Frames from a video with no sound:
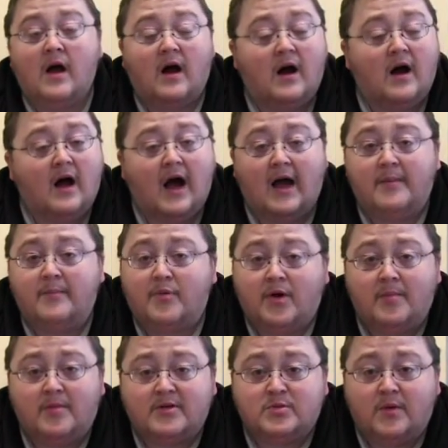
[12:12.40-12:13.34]
I'm
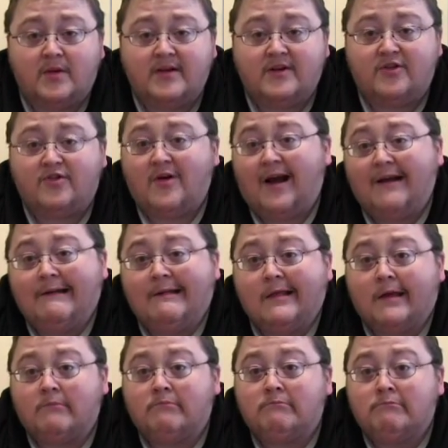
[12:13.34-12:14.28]
pretty much willing to try
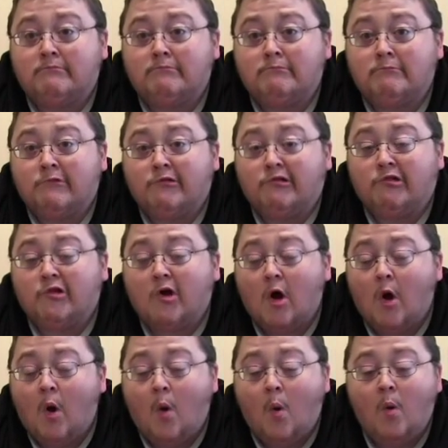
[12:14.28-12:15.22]
anything.
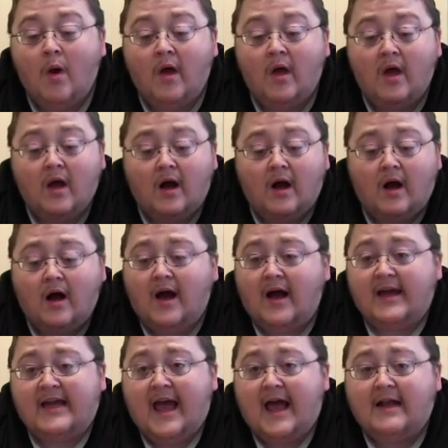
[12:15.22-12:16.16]
So
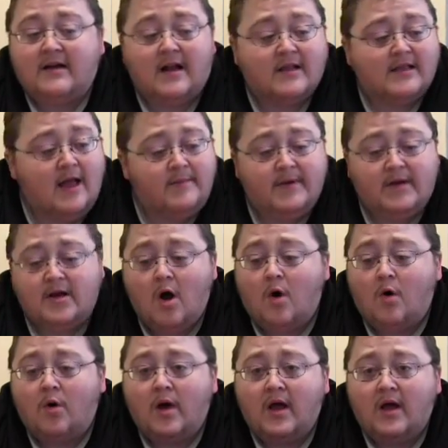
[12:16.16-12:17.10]
again, let me
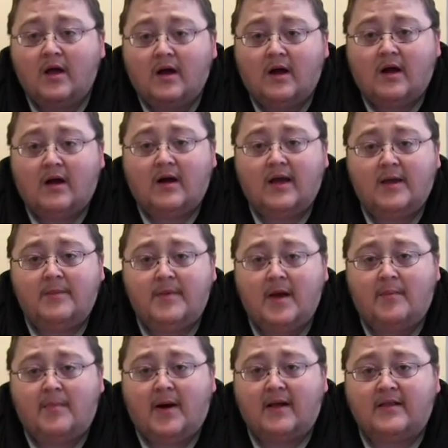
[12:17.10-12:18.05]
know. Hit
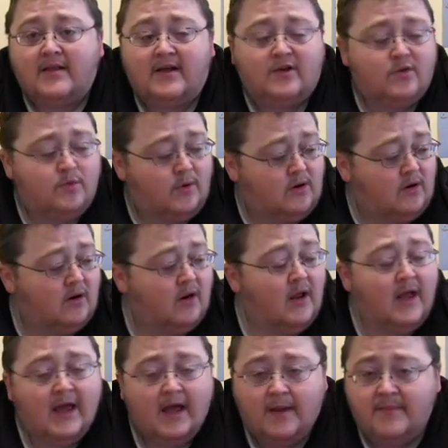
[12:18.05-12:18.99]
me up on the
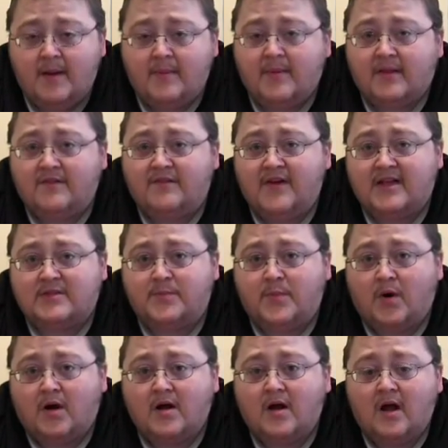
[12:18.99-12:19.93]
Twitter. Hit me up on the
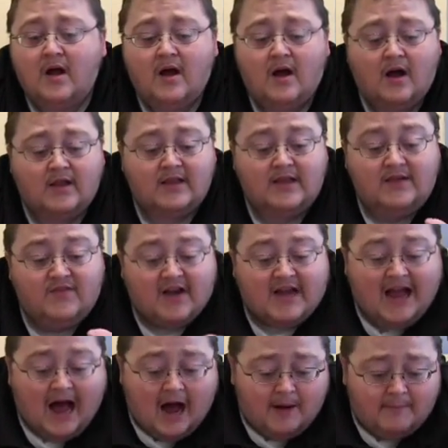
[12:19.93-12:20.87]
Facebook. Leave
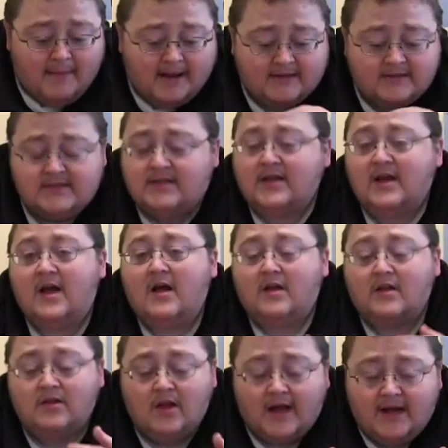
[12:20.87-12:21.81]
a comment.
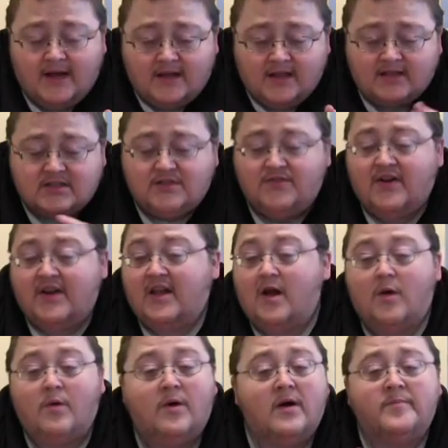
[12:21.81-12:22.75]
Like this
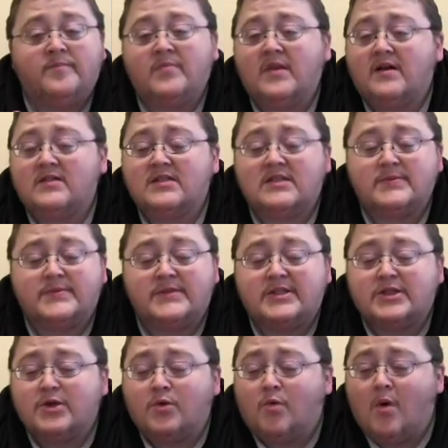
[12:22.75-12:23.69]
video.
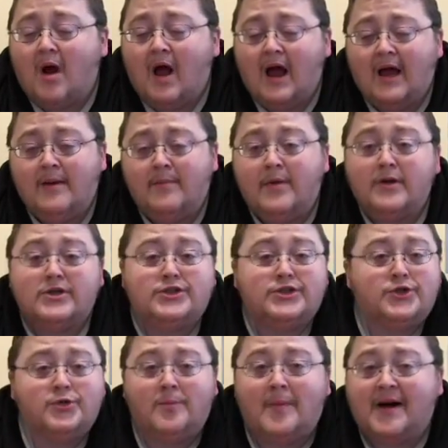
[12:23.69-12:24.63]
Subscribe
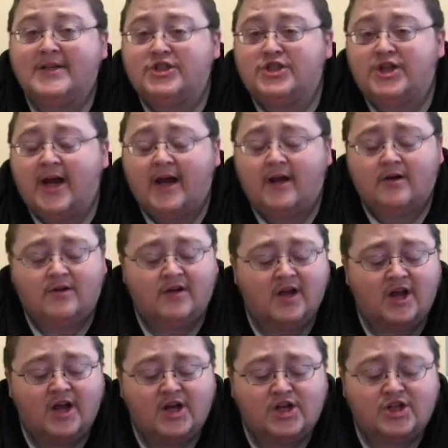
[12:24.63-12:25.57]
to my
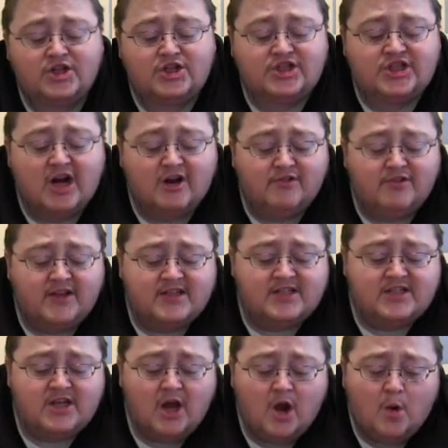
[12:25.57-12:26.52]
channel. Share
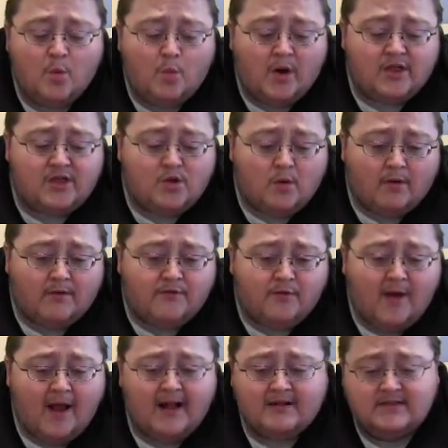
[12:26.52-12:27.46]
this with your
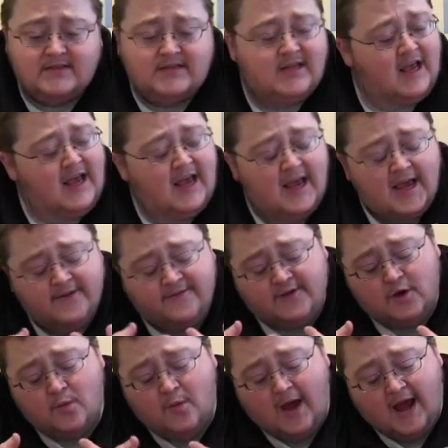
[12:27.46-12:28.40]
friends.
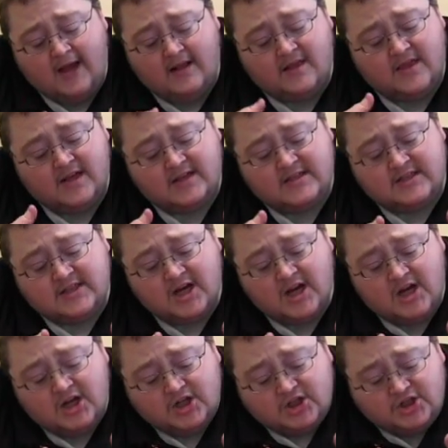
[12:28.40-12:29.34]
If you hate
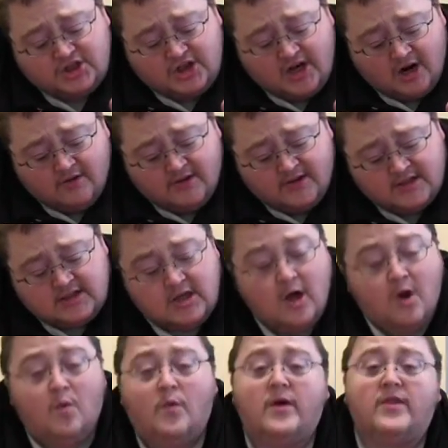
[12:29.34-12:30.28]
this, share
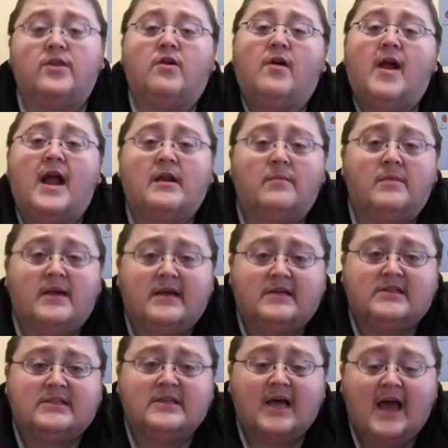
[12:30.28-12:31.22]
this with your
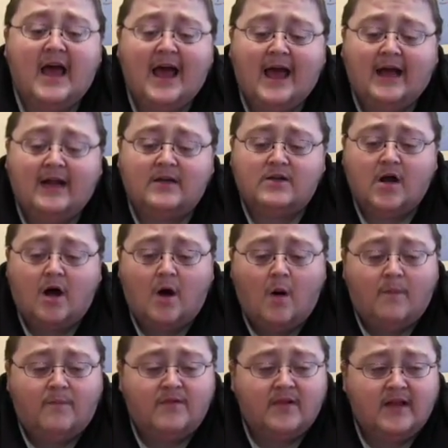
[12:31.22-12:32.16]
enemies. And
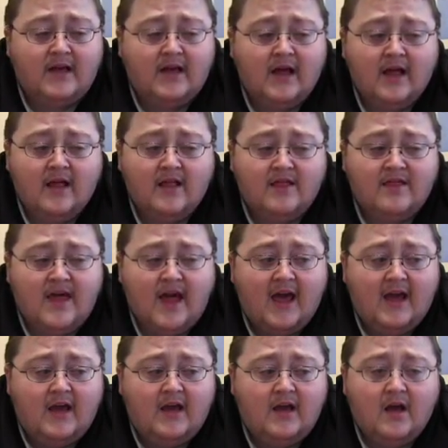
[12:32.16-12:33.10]
hopefully
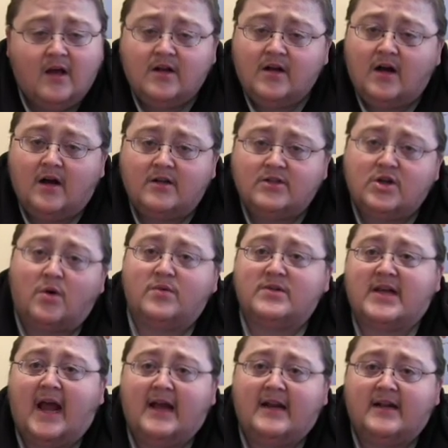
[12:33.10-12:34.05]
they
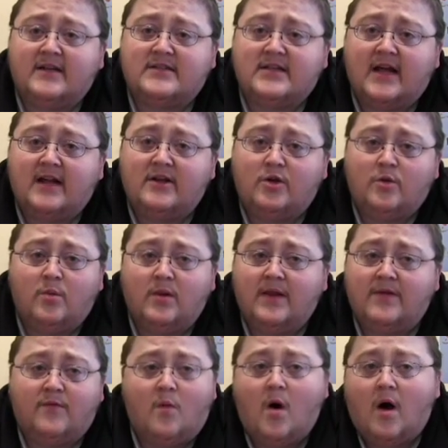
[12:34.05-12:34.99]
don't hate it, and you
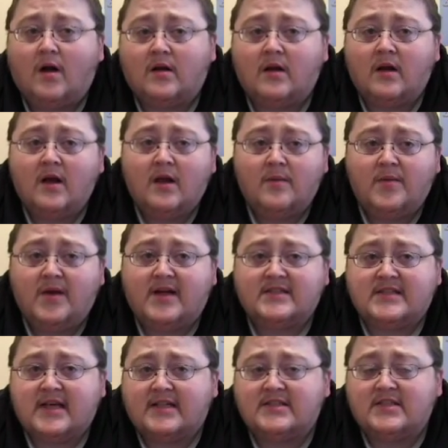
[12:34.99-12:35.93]
will have won,
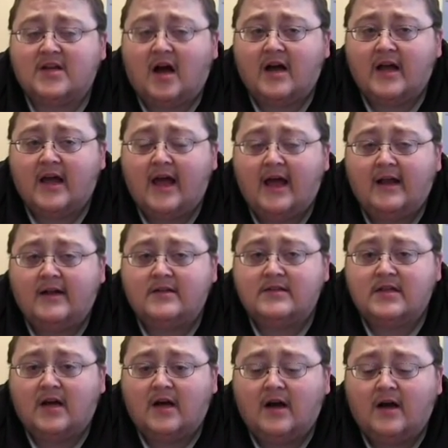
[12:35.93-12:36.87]
because I suck
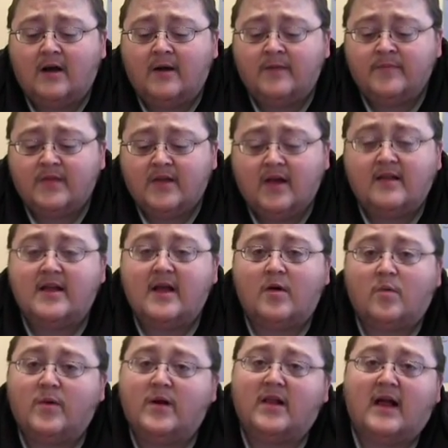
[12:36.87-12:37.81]
and they
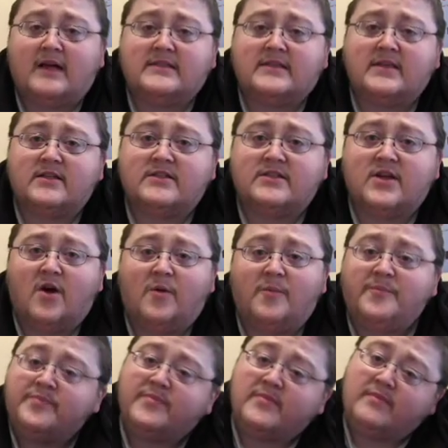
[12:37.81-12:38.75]
don't realize it.
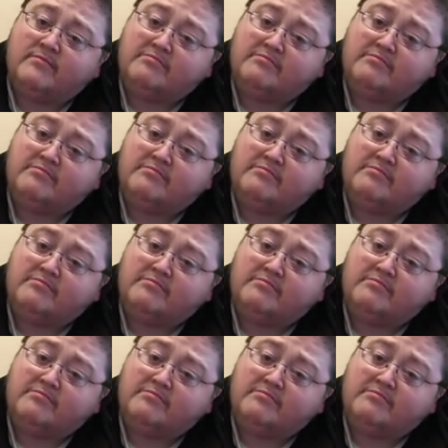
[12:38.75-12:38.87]
So